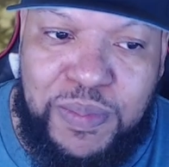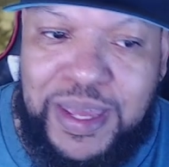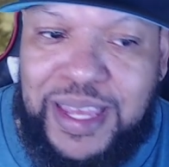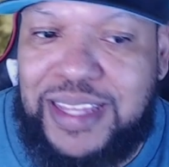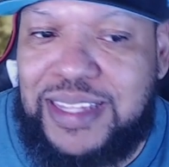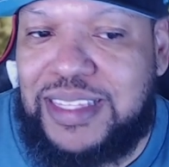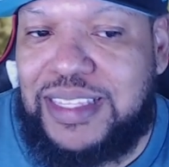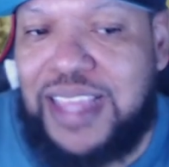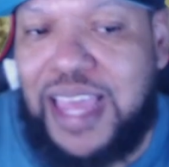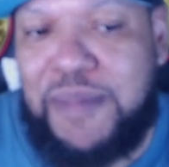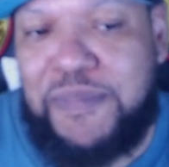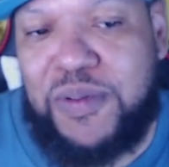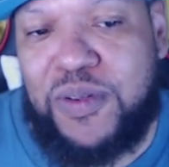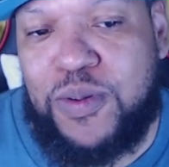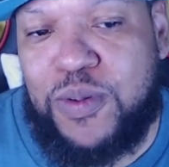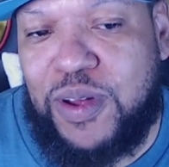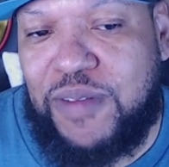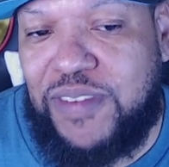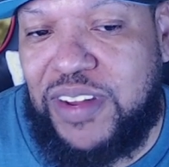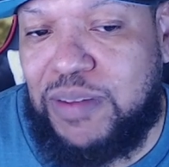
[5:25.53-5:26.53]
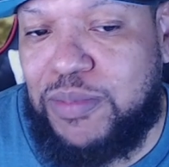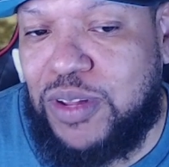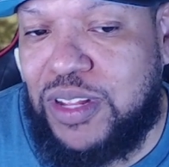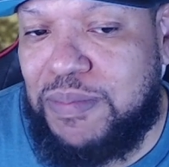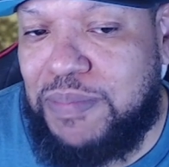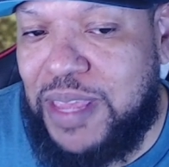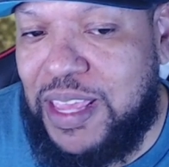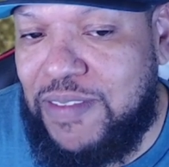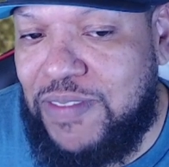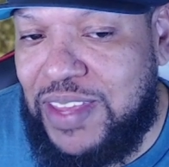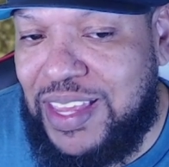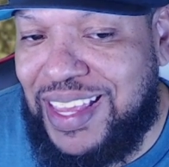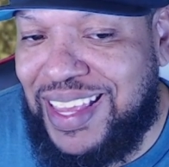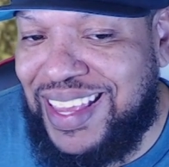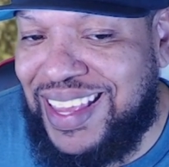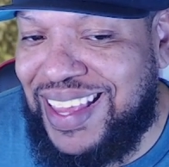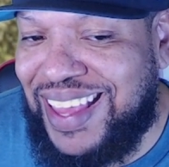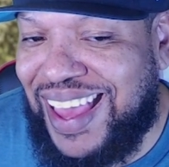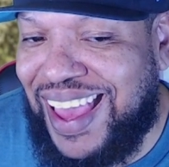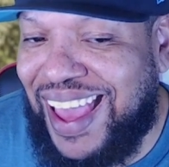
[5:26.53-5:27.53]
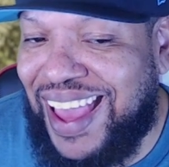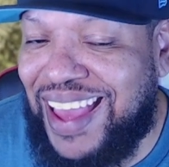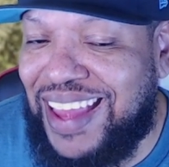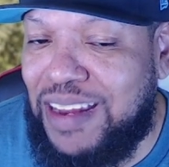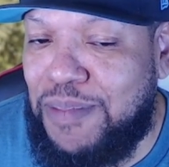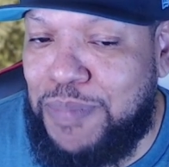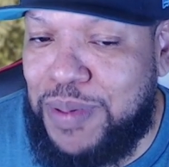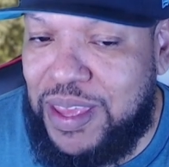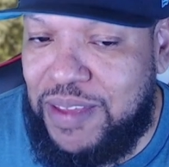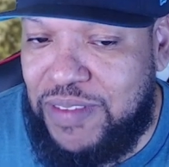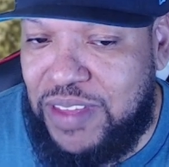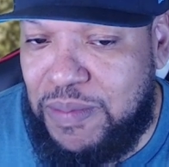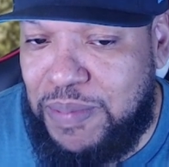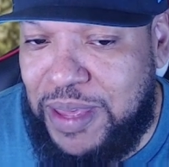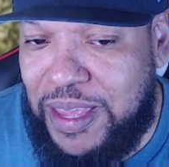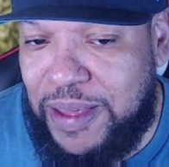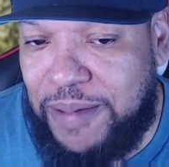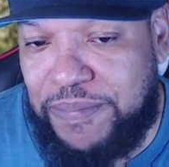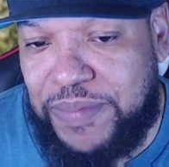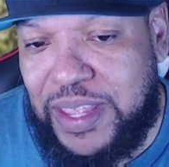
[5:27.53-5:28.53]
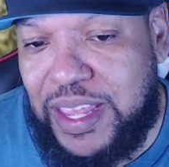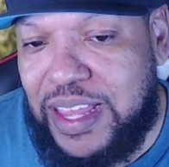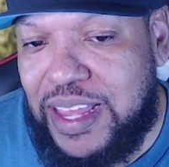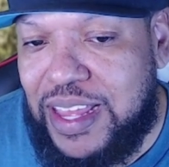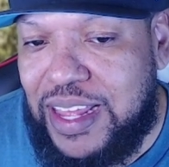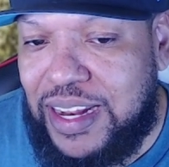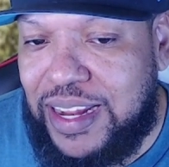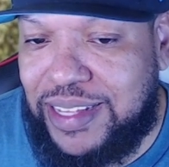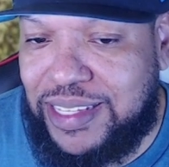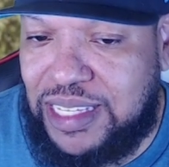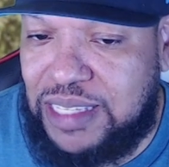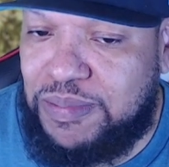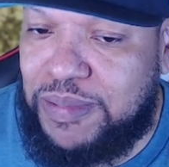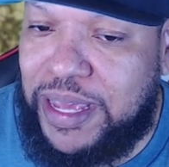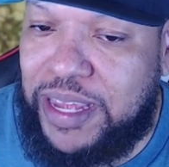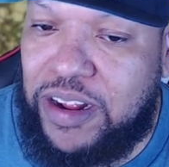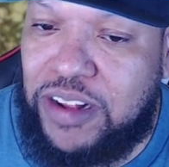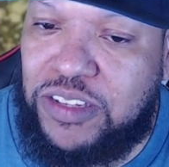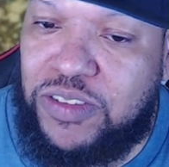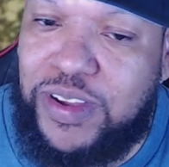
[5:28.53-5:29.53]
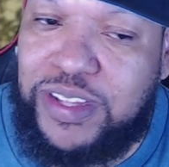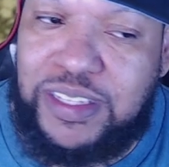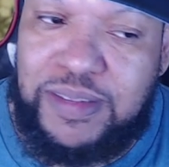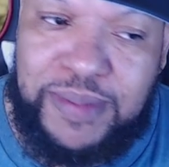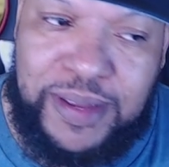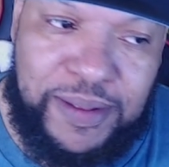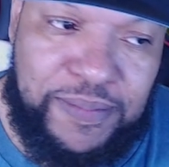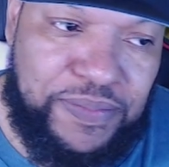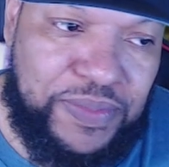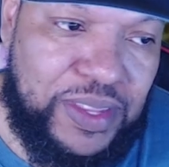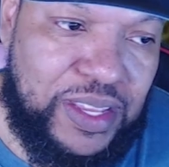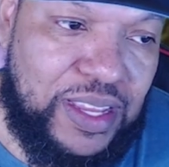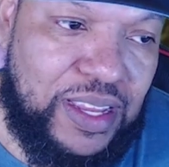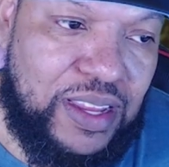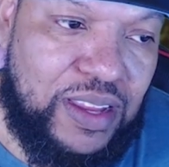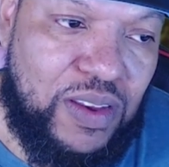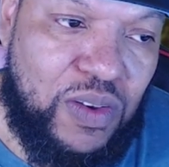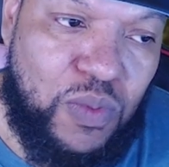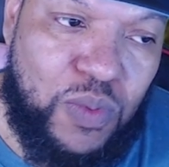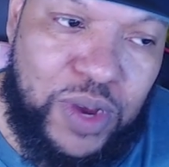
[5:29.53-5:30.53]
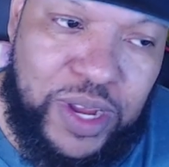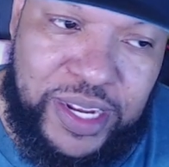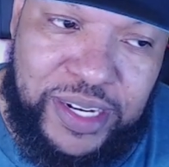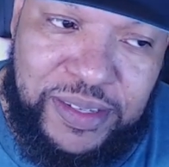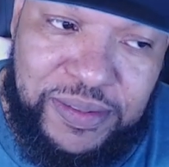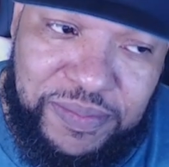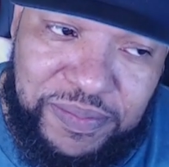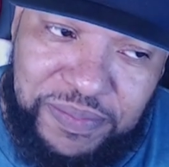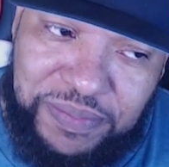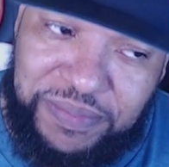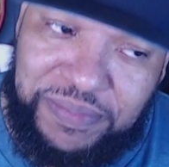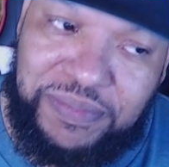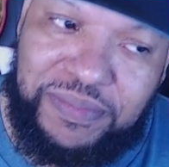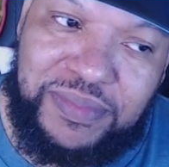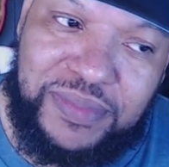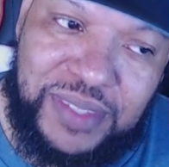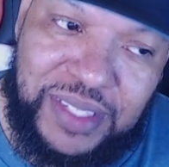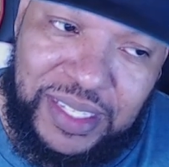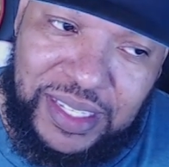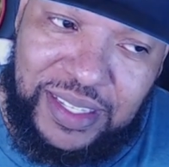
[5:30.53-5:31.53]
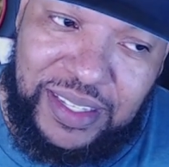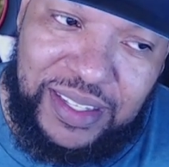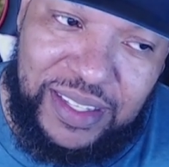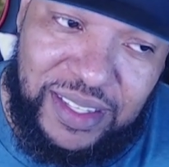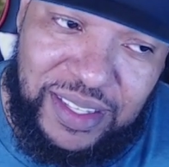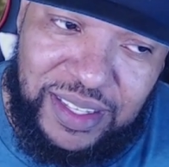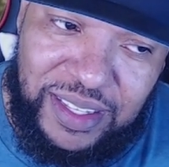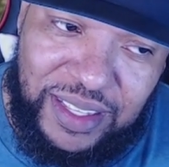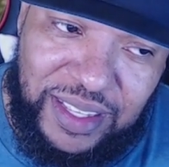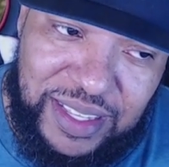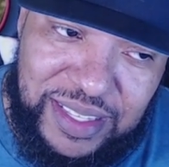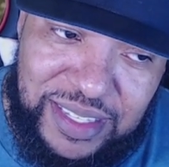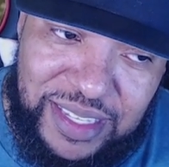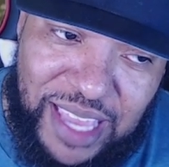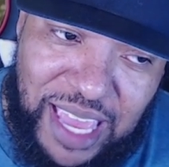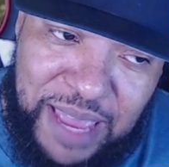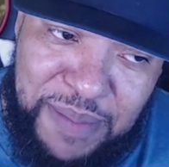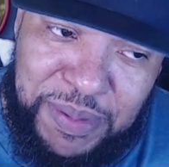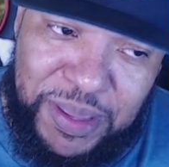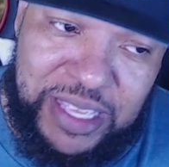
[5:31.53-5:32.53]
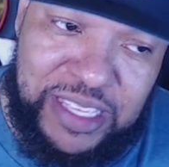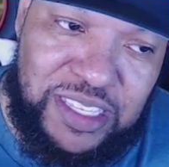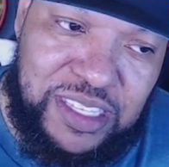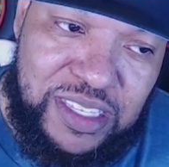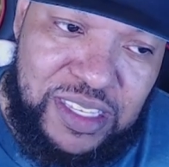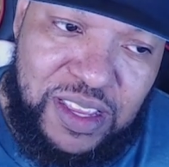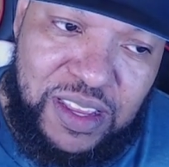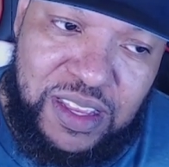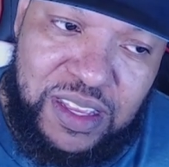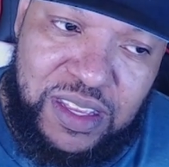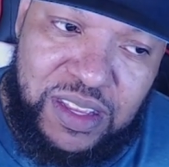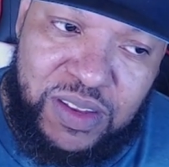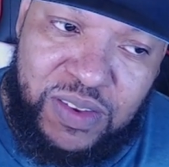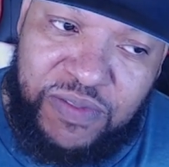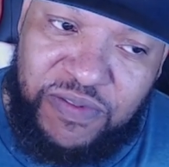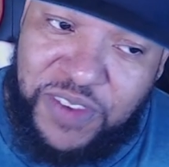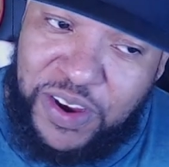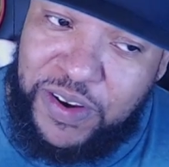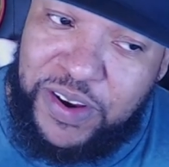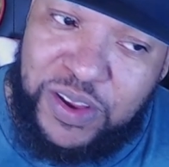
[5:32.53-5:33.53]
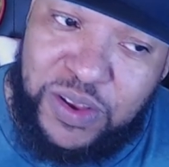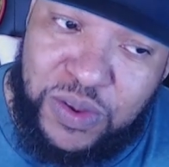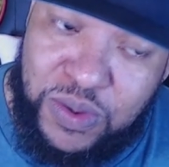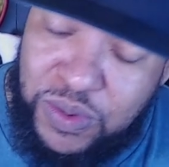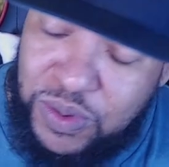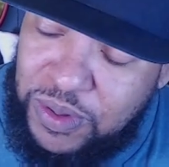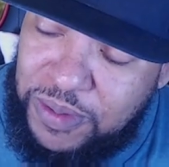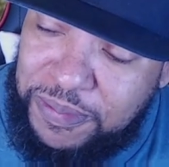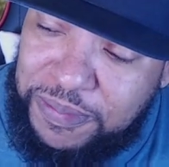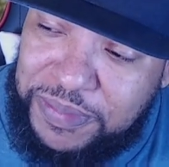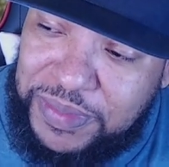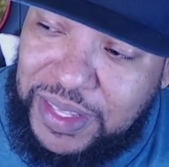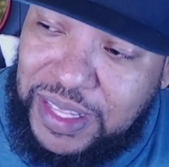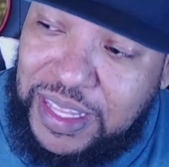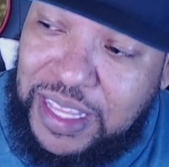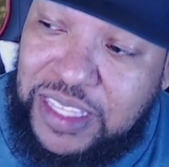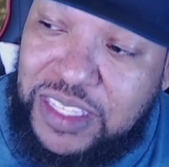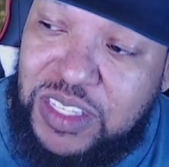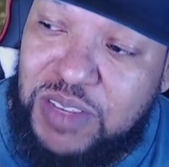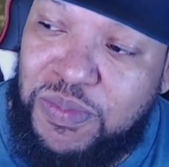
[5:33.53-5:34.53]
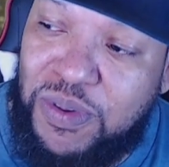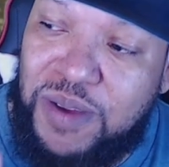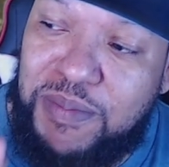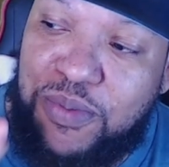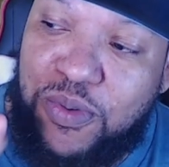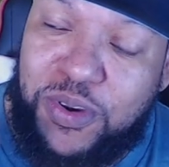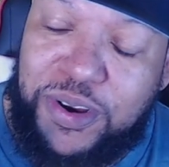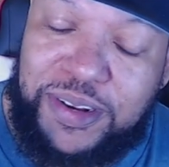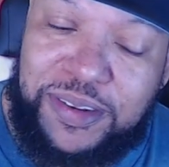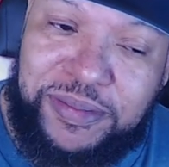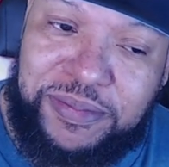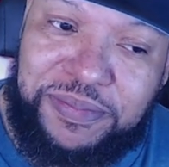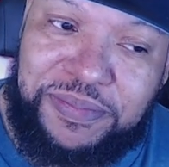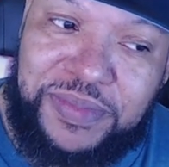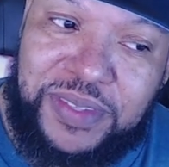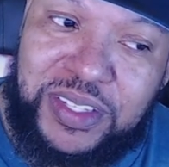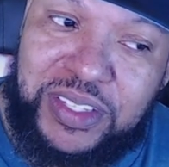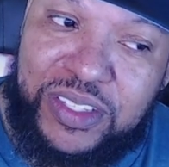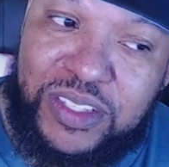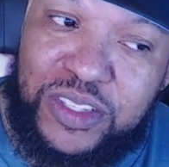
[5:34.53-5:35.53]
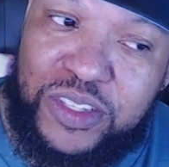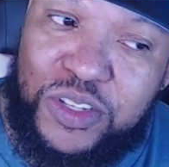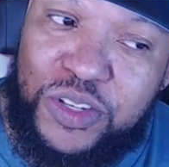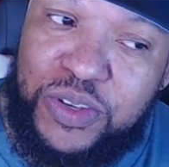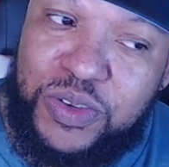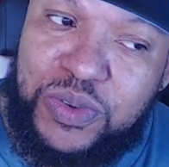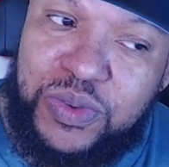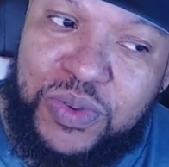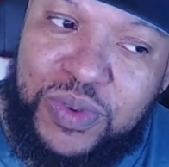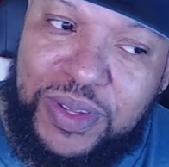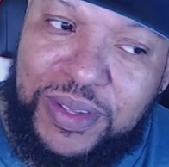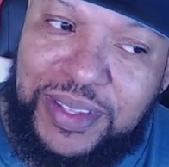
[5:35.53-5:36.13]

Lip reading: a sniper available in PvE and PvP. Let's explain our choice a bit. 1, his cape is very cool. That's super important. 2,